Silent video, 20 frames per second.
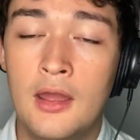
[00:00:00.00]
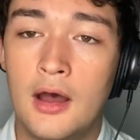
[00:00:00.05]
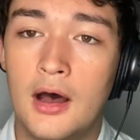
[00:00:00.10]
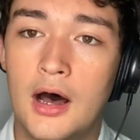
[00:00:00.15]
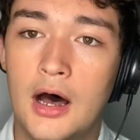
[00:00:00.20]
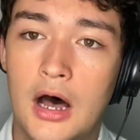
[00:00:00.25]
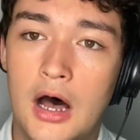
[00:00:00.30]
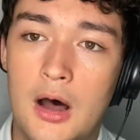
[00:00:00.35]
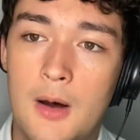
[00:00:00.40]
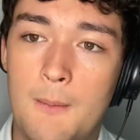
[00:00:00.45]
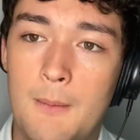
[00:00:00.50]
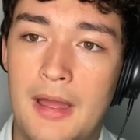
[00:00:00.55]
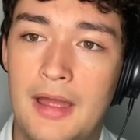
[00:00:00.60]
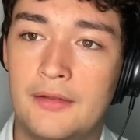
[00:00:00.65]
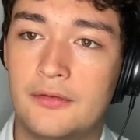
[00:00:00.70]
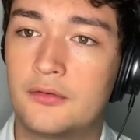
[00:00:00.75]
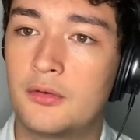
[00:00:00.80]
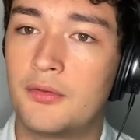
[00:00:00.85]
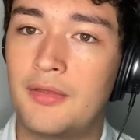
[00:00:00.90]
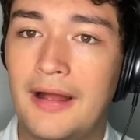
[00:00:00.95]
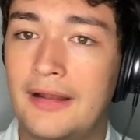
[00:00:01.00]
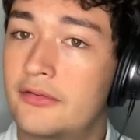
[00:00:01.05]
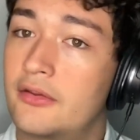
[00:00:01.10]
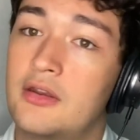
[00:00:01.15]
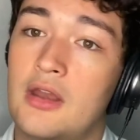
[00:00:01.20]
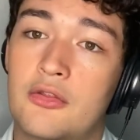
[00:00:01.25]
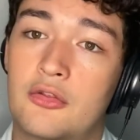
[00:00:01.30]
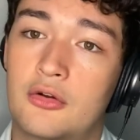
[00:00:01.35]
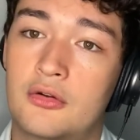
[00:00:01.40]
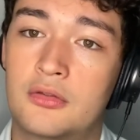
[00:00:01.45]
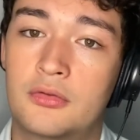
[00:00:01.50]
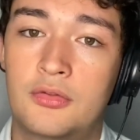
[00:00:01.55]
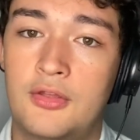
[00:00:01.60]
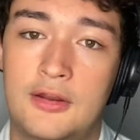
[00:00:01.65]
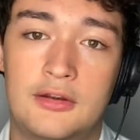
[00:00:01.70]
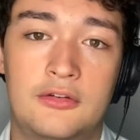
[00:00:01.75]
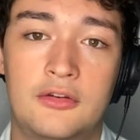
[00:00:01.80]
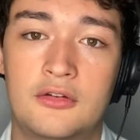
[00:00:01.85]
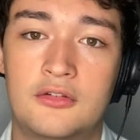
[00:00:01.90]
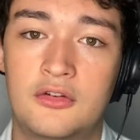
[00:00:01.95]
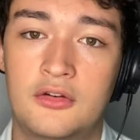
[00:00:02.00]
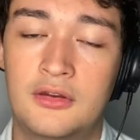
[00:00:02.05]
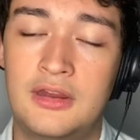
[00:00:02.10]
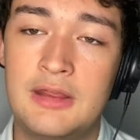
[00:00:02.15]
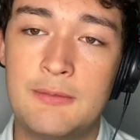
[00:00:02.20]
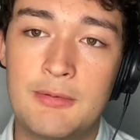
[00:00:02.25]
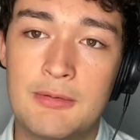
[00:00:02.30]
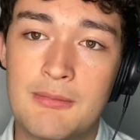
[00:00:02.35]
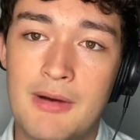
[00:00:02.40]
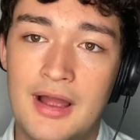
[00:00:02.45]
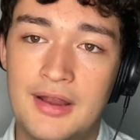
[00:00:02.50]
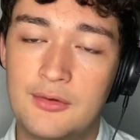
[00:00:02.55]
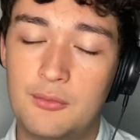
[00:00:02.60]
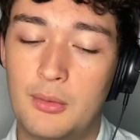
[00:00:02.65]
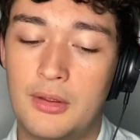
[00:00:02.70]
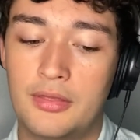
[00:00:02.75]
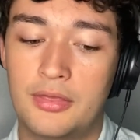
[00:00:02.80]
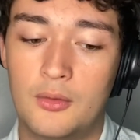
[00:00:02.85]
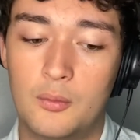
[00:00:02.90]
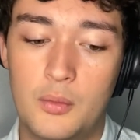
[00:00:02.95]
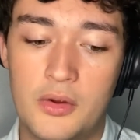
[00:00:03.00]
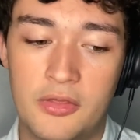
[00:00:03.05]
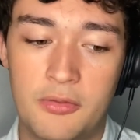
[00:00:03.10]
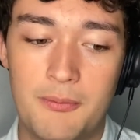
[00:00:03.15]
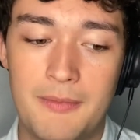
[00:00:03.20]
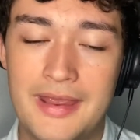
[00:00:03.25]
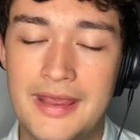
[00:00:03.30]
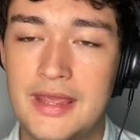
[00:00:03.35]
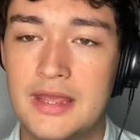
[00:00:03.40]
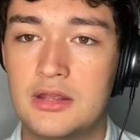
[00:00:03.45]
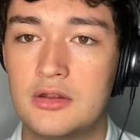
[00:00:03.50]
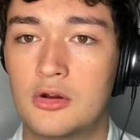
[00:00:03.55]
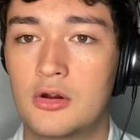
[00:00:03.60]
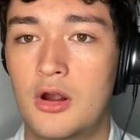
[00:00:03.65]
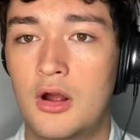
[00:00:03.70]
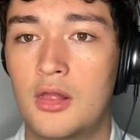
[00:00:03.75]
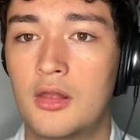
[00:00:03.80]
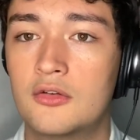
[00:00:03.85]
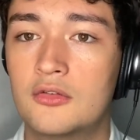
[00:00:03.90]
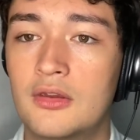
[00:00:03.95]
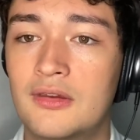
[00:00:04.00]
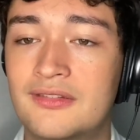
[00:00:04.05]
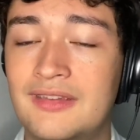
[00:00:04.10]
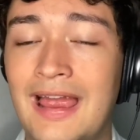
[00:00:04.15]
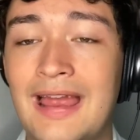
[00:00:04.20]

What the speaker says: And so that's another thing to keep in mind with making your college list.